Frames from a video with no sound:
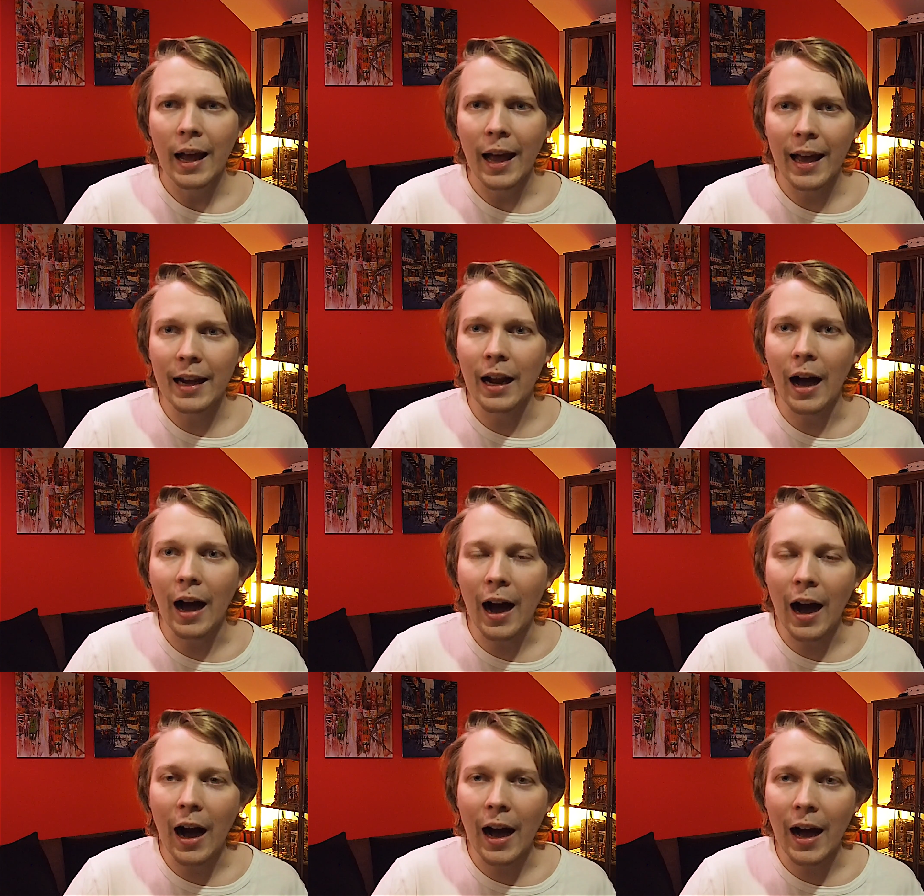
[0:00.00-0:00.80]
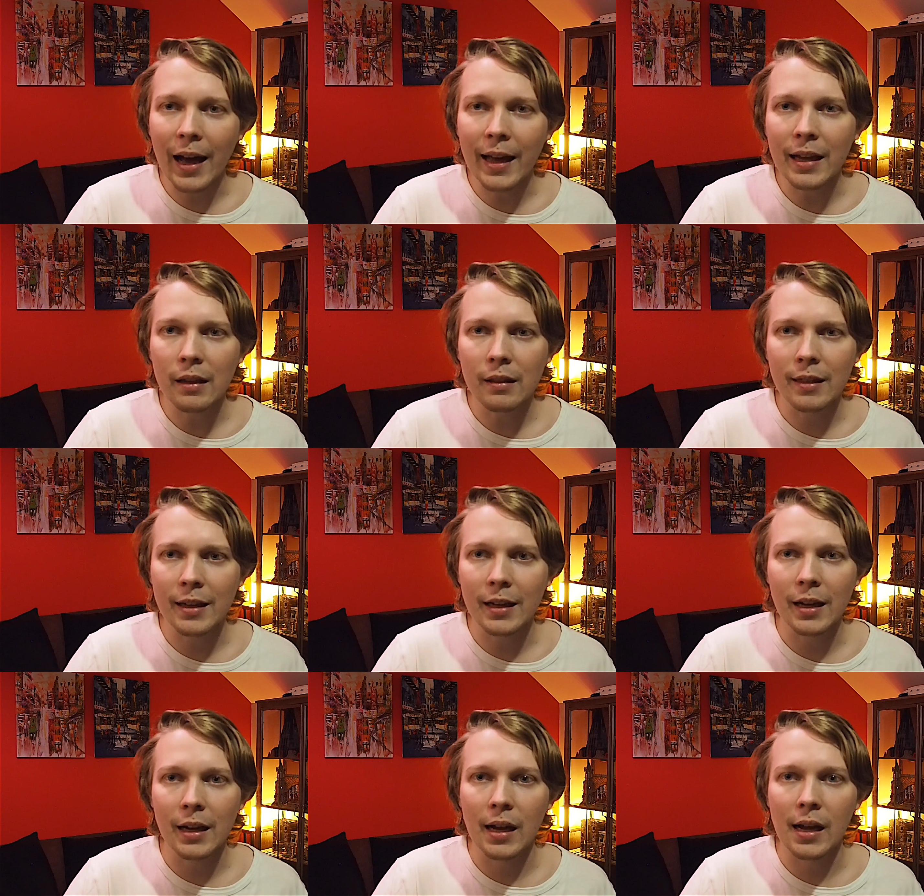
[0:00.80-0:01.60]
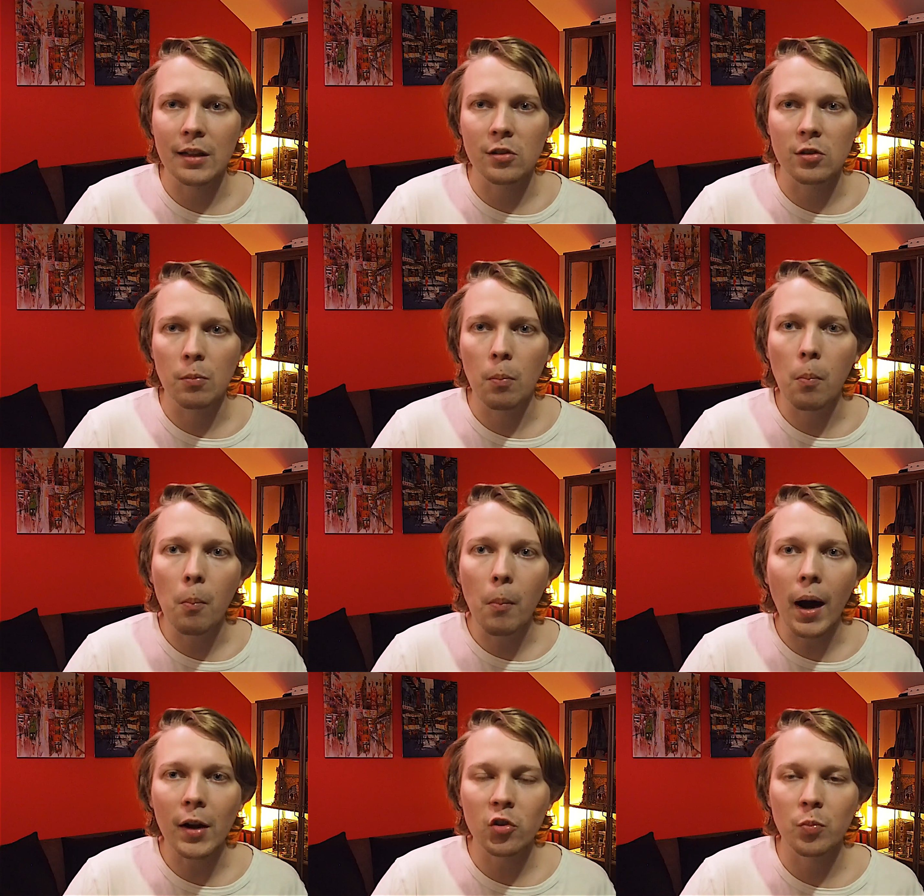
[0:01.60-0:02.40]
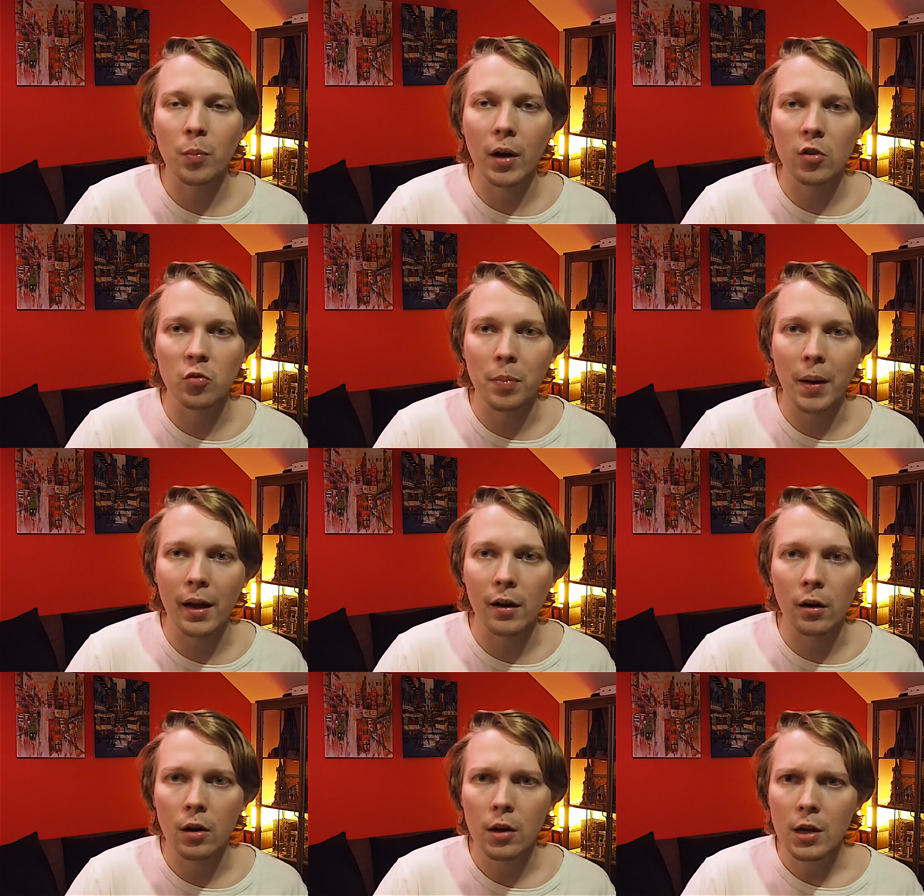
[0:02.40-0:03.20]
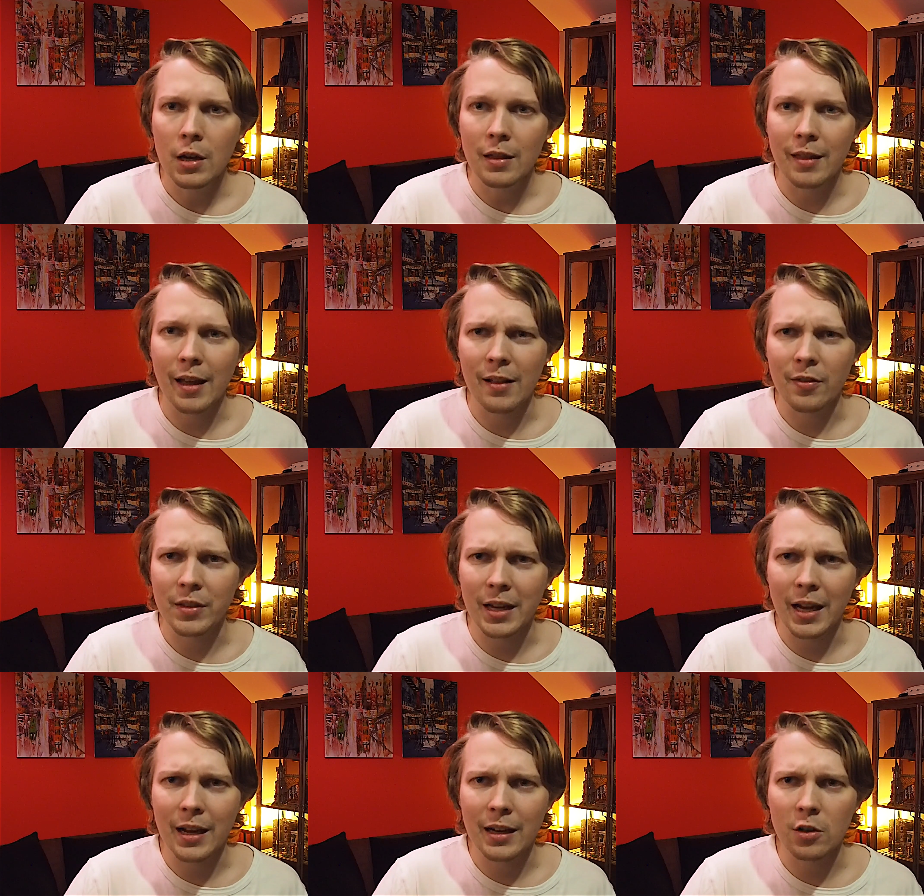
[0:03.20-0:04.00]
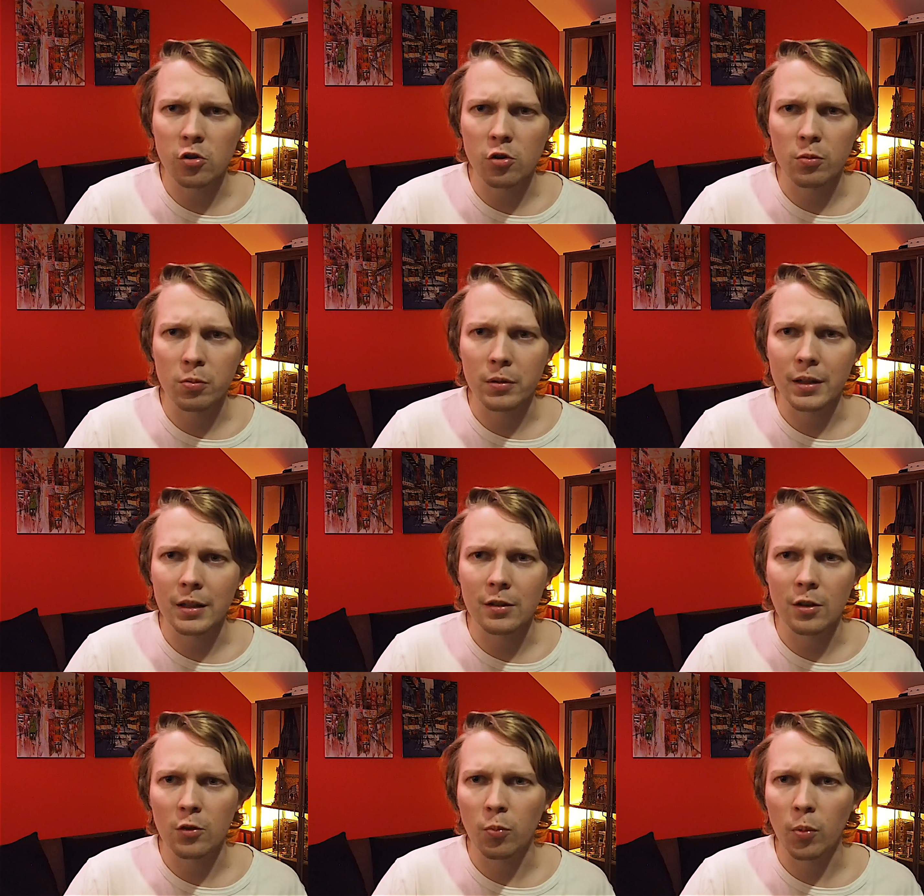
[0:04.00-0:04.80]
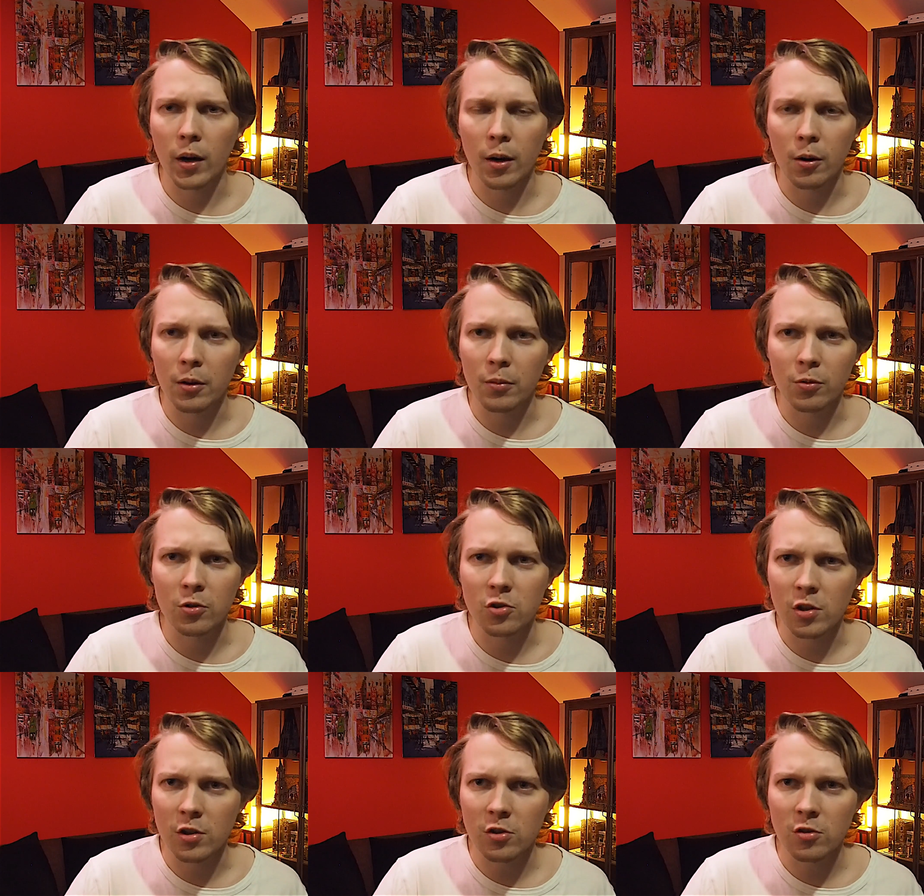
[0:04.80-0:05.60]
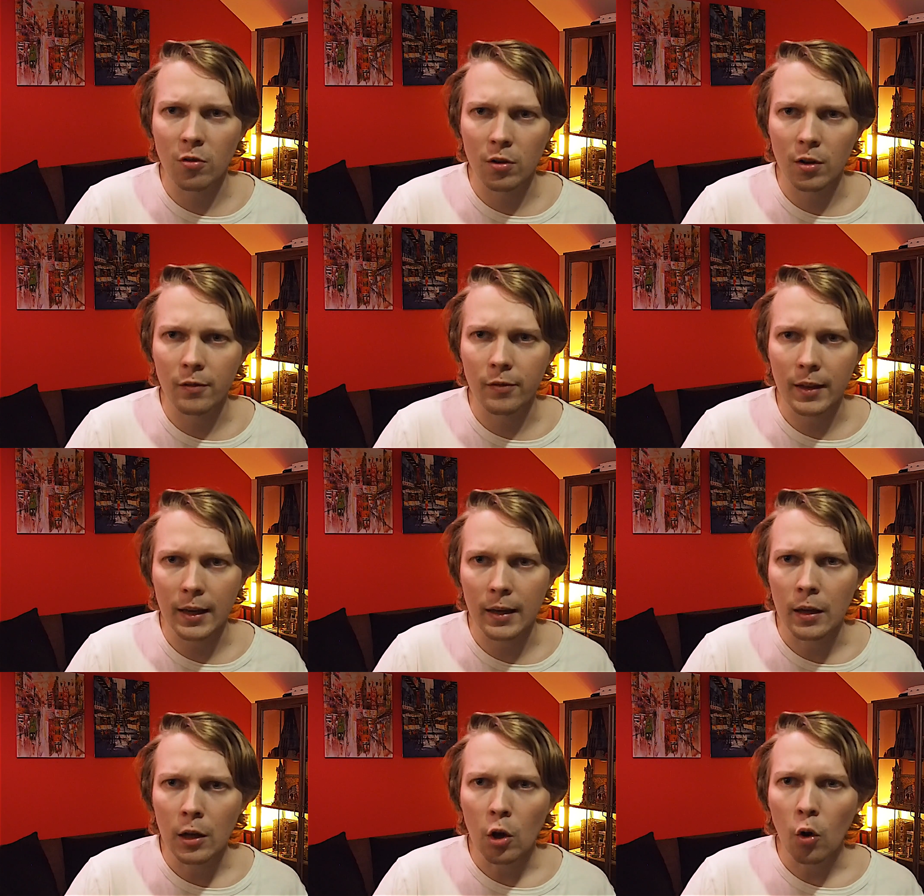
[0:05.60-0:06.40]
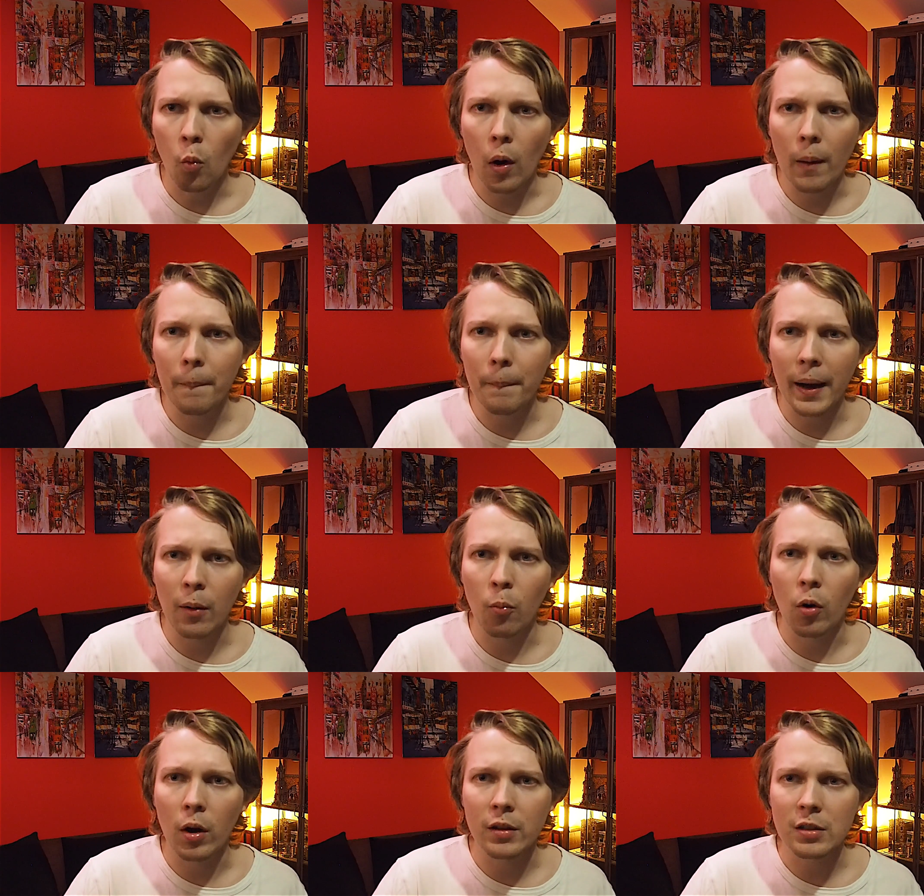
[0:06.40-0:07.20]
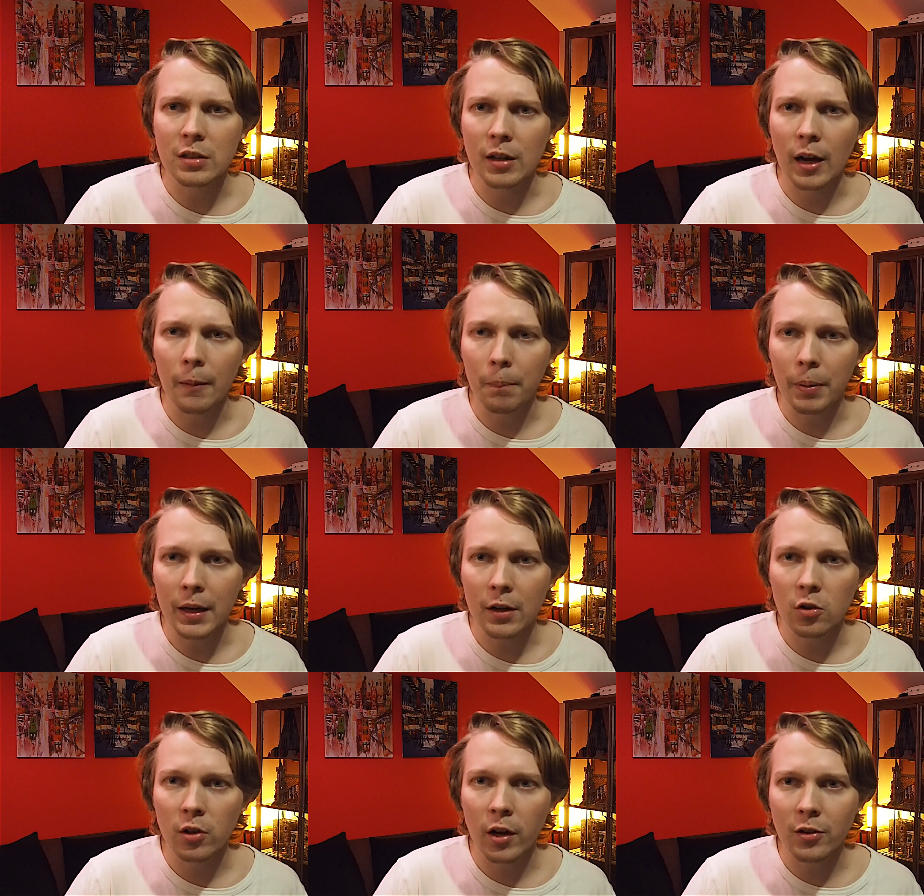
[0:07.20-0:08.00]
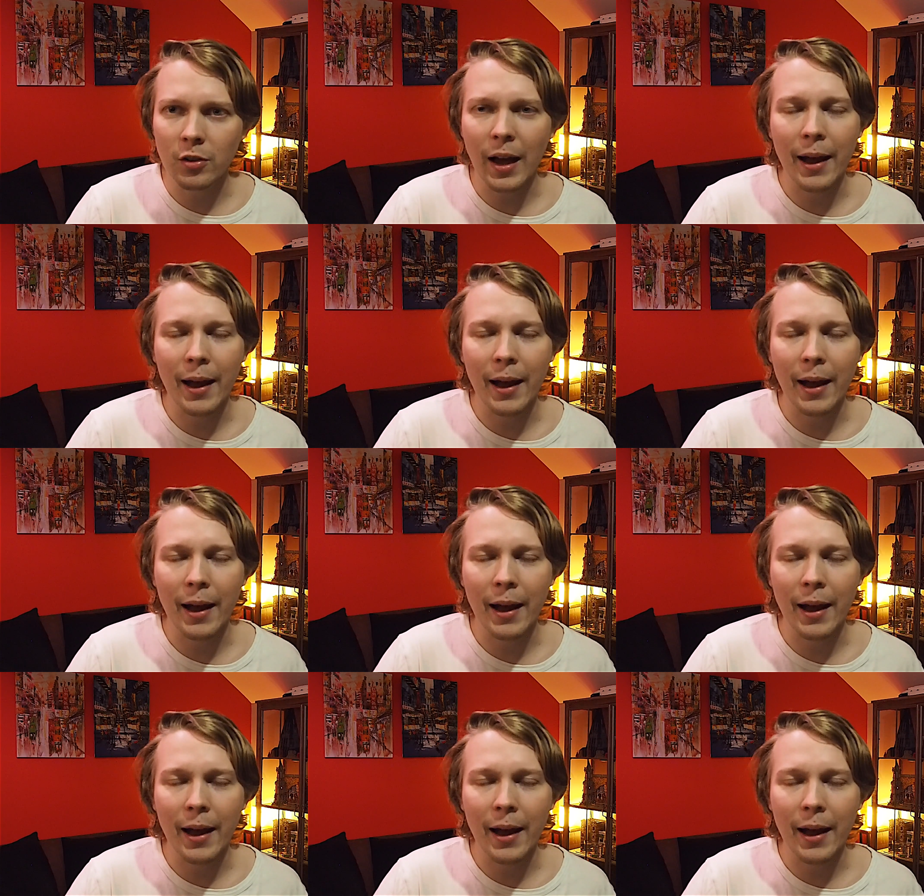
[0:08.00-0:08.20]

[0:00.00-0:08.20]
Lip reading: and I think it's much better than the initial releases where it was just sort of the one-by-one stud pixel arts.